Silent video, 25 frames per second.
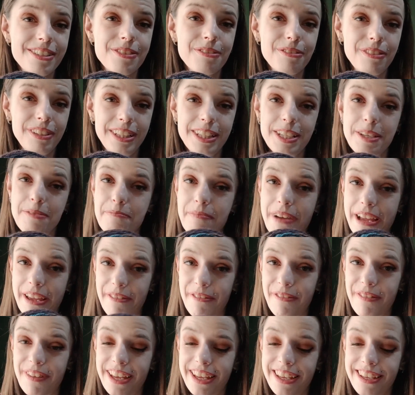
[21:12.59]
really my
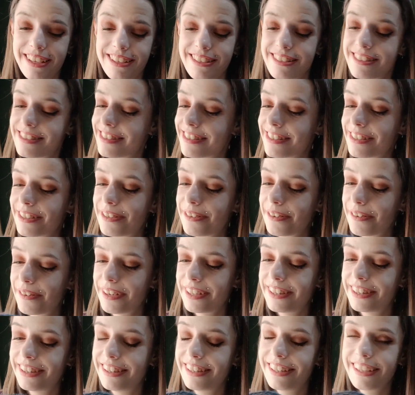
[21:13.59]
phase
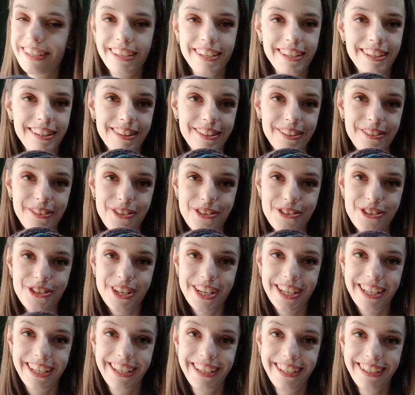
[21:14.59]
currently in
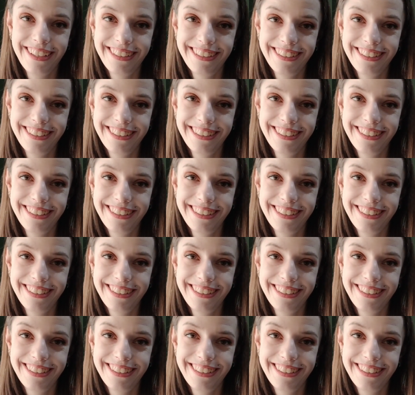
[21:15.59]
crochet.